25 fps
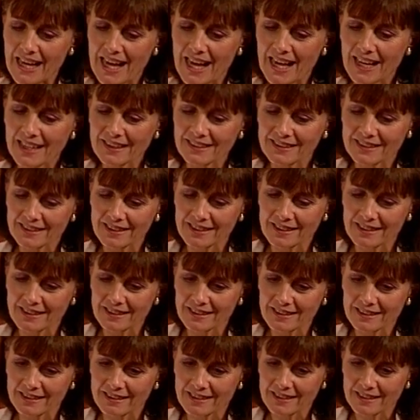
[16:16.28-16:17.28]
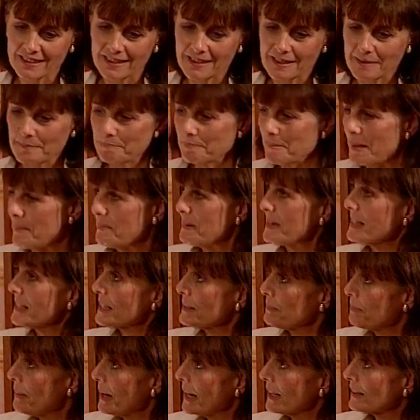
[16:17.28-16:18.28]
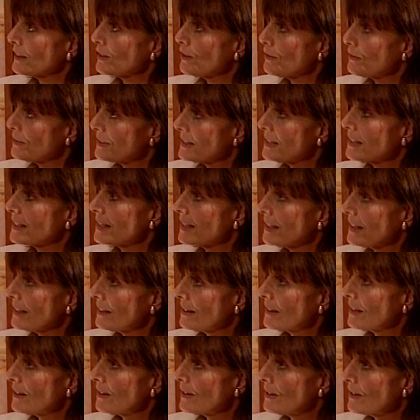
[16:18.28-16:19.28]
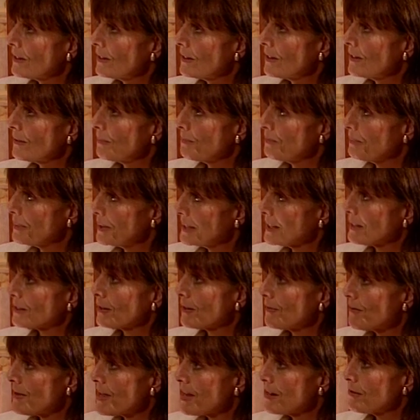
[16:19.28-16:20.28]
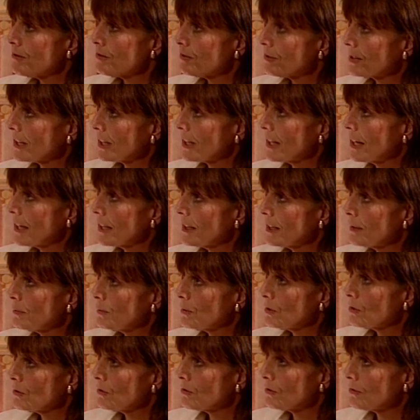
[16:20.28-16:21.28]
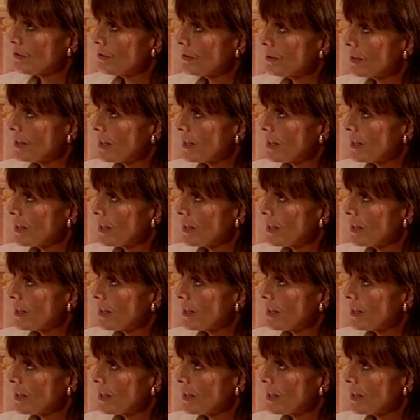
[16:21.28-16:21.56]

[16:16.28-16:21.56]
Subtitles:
And maybe it's part of seeking the peace of Yerushalayim too.